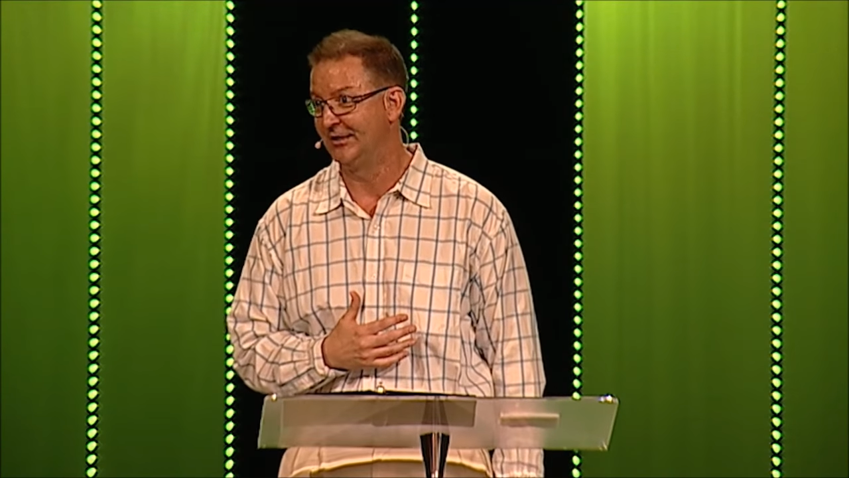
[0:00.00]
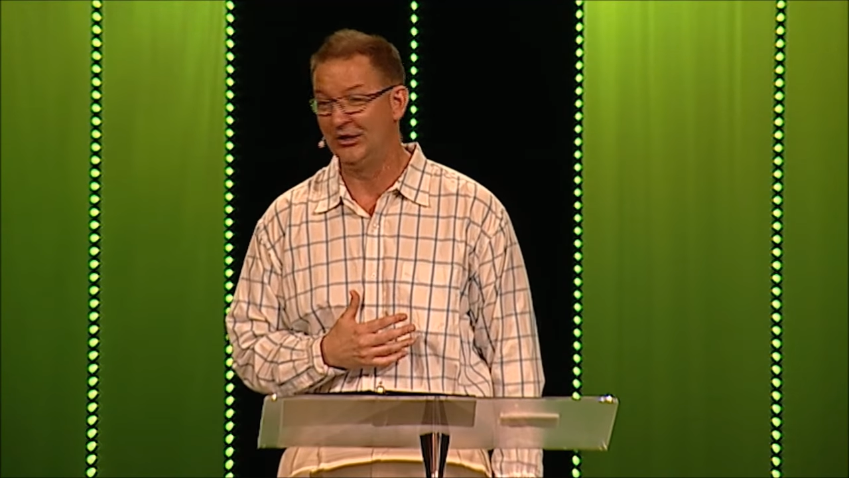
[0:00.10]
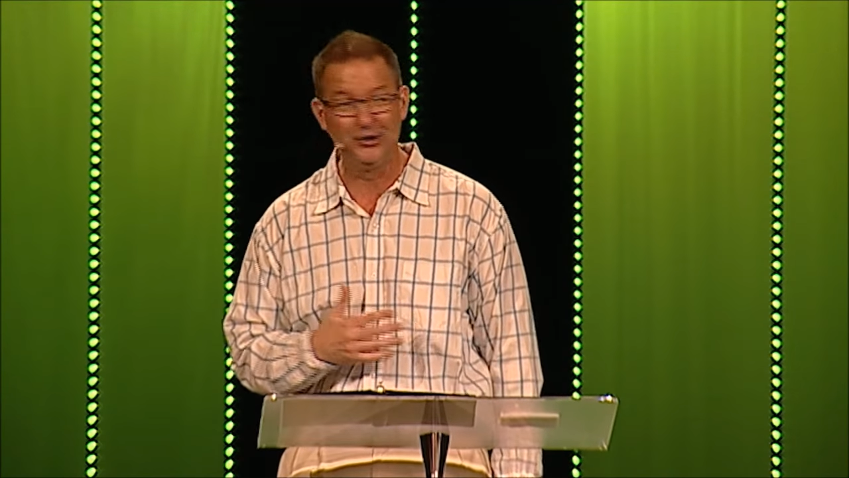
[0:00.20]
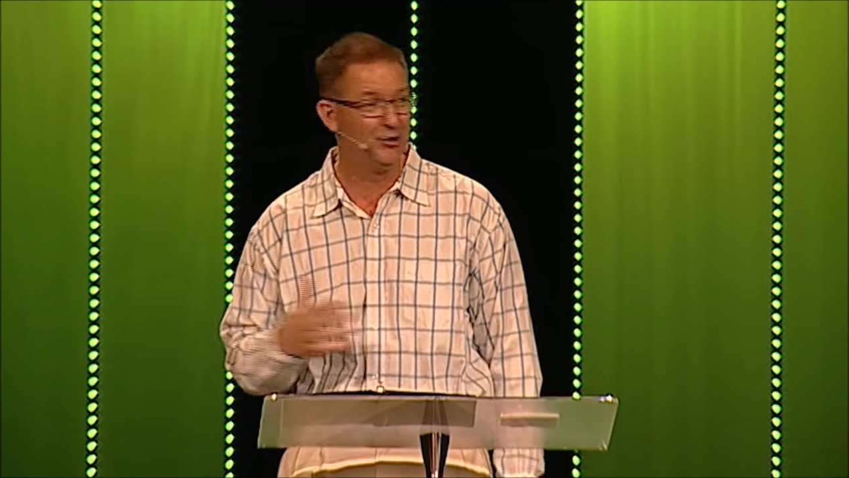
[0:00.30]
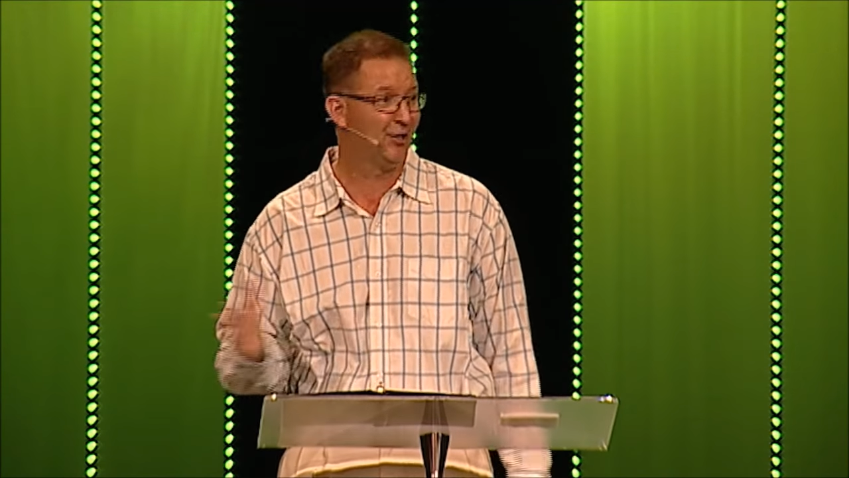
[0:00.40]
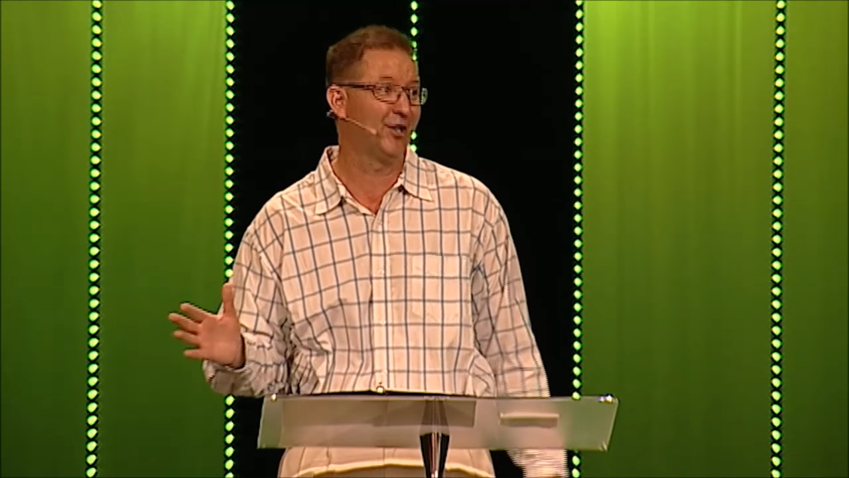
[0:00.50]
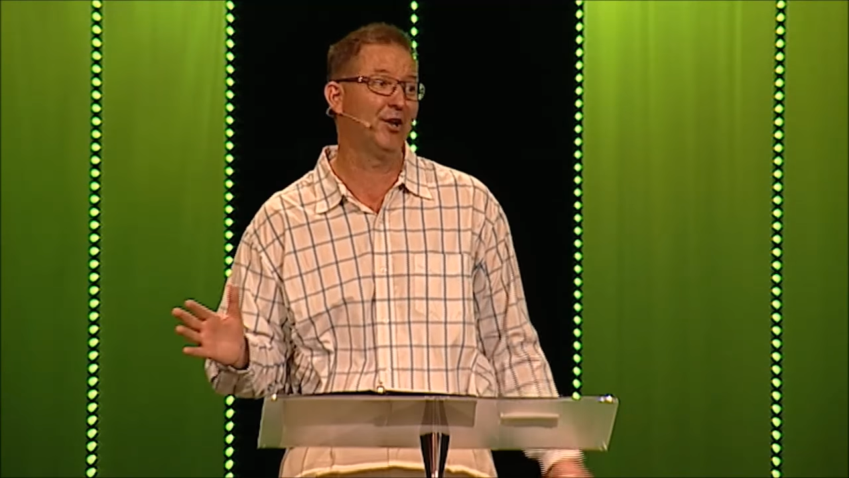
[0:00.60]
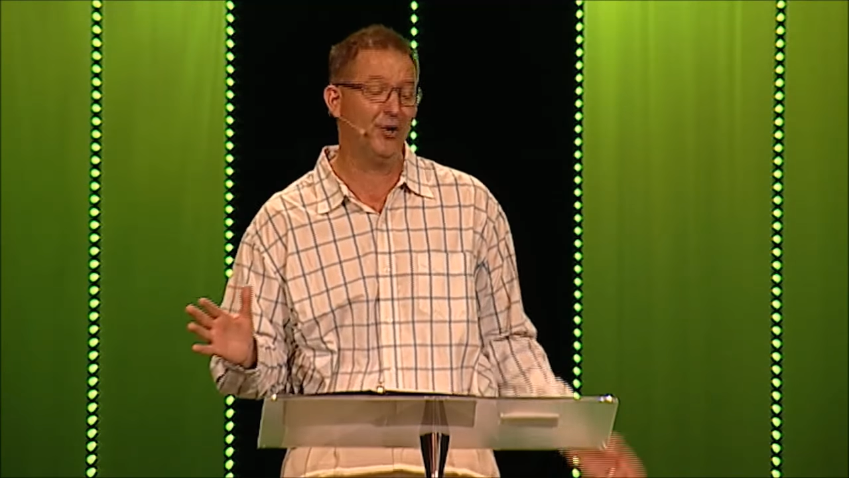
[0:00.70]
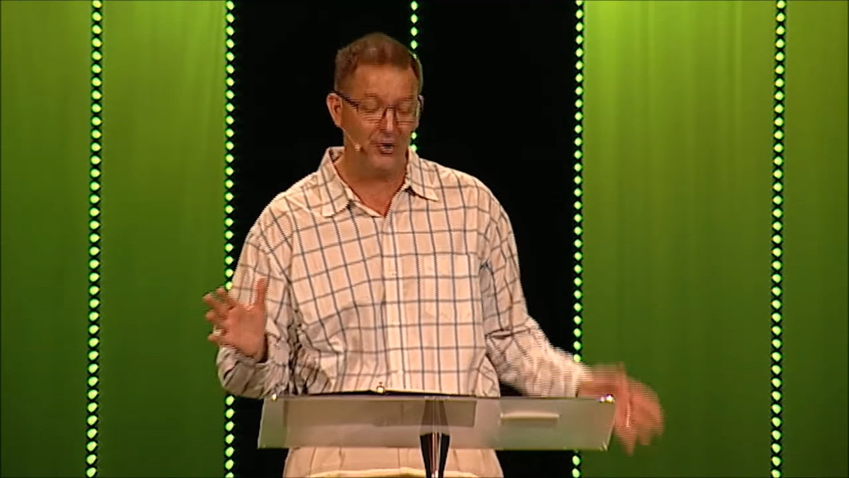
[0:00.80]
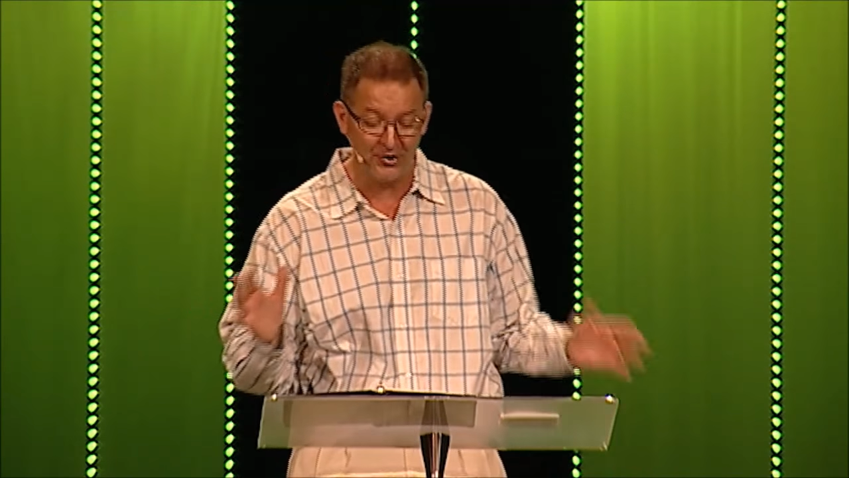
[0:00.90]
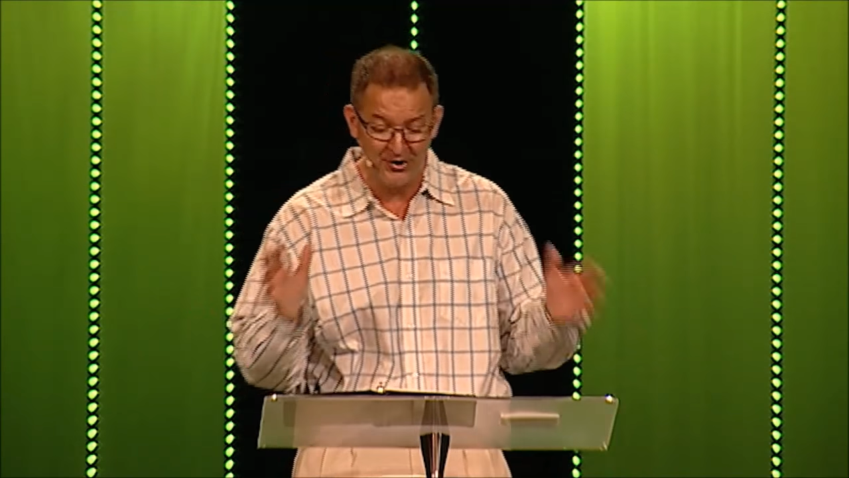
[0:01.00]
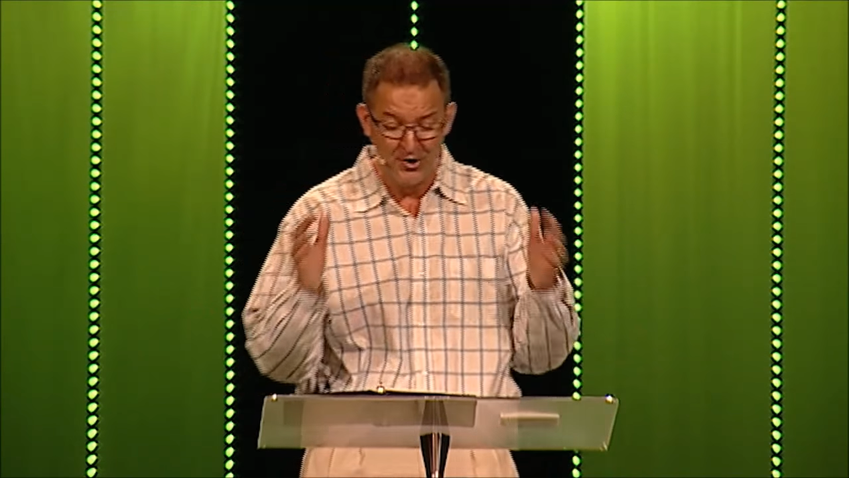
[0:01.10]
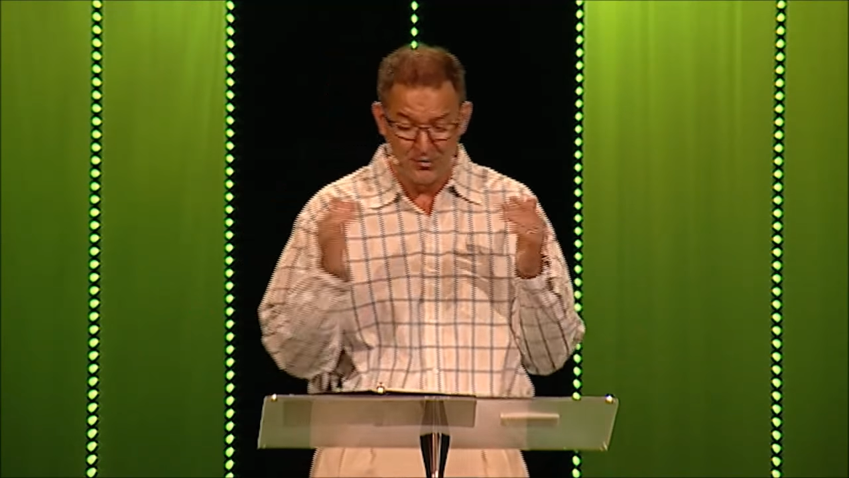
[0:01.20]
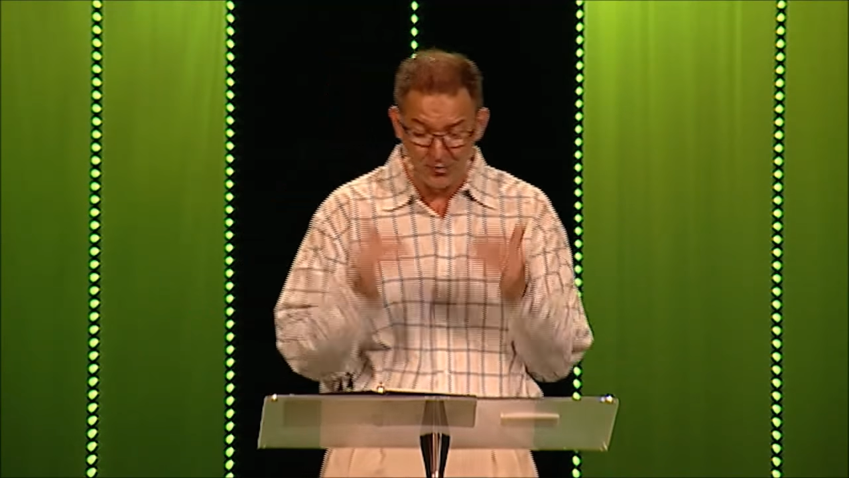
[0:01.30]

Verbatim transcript: You'll learn